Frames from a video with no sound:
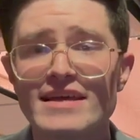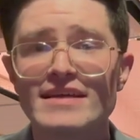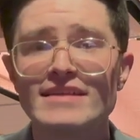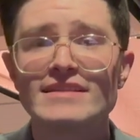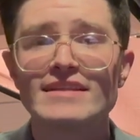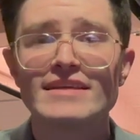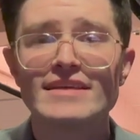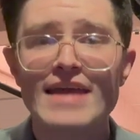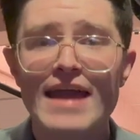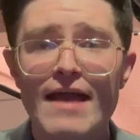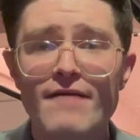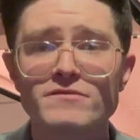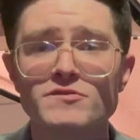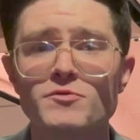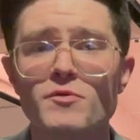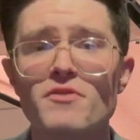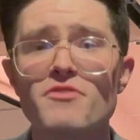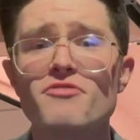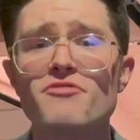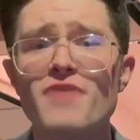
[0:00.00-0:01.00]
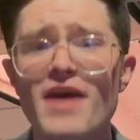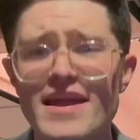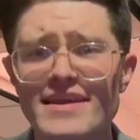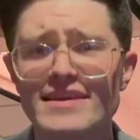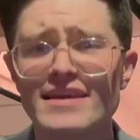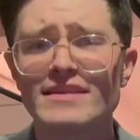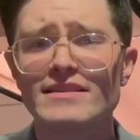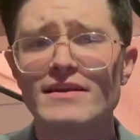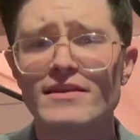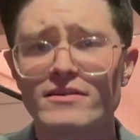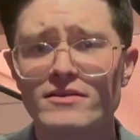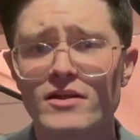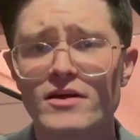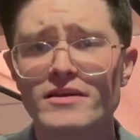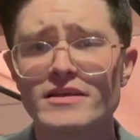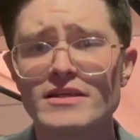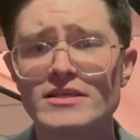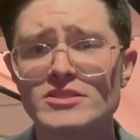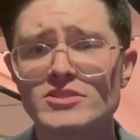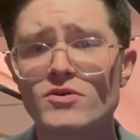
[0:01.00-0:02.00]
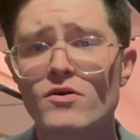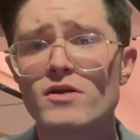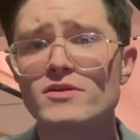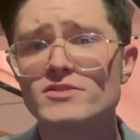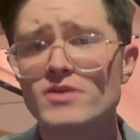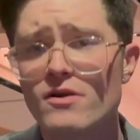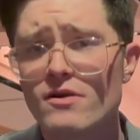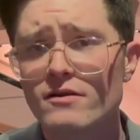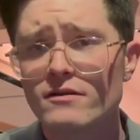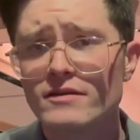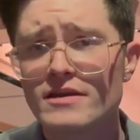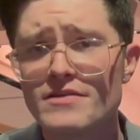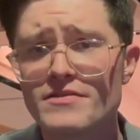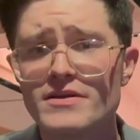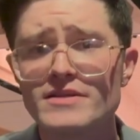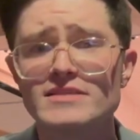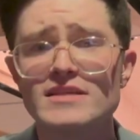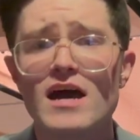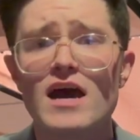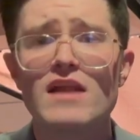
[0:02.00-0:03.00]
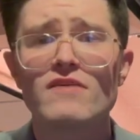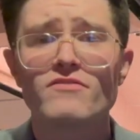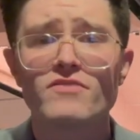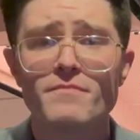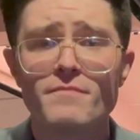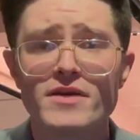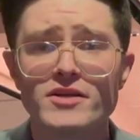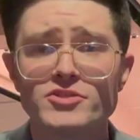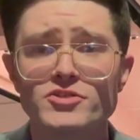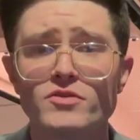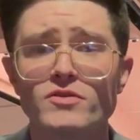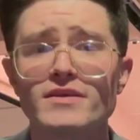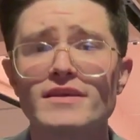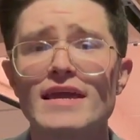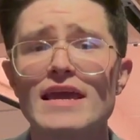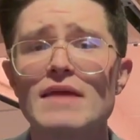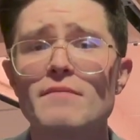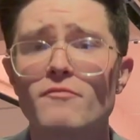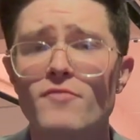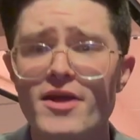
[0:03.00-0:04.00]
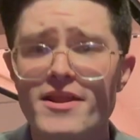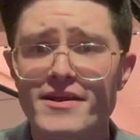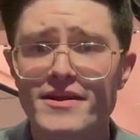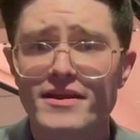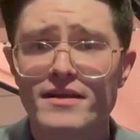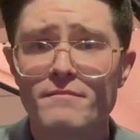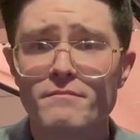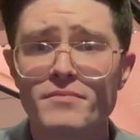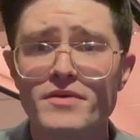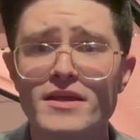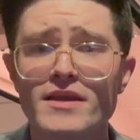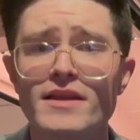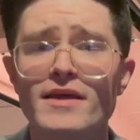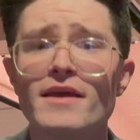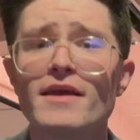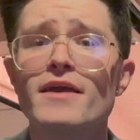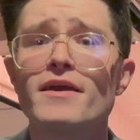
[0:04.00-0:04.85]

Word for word: The Cavs were thanking their lucky stars early that Donovan Mitchell came ready to compete